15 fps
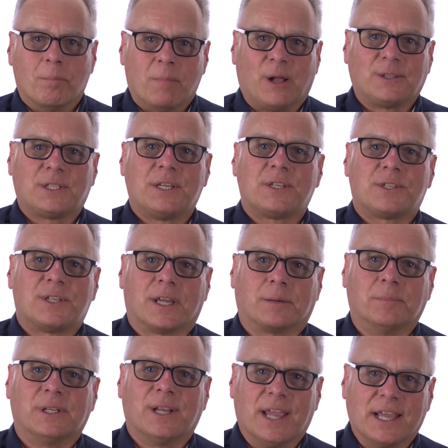multi
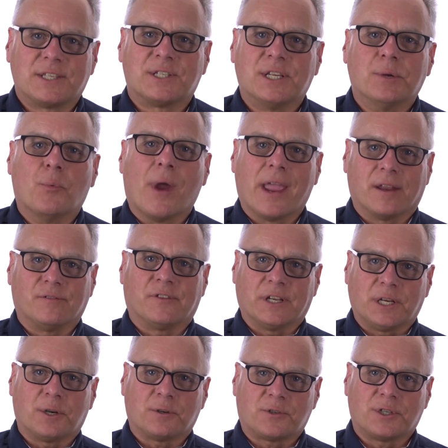segment SD WAN
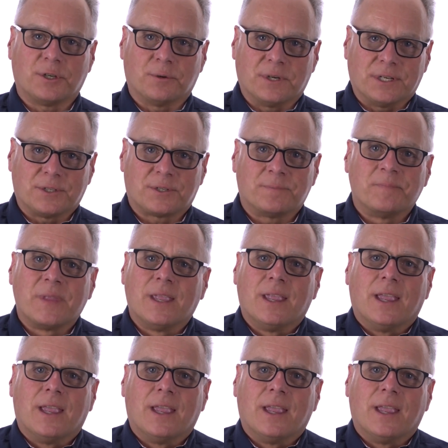video series.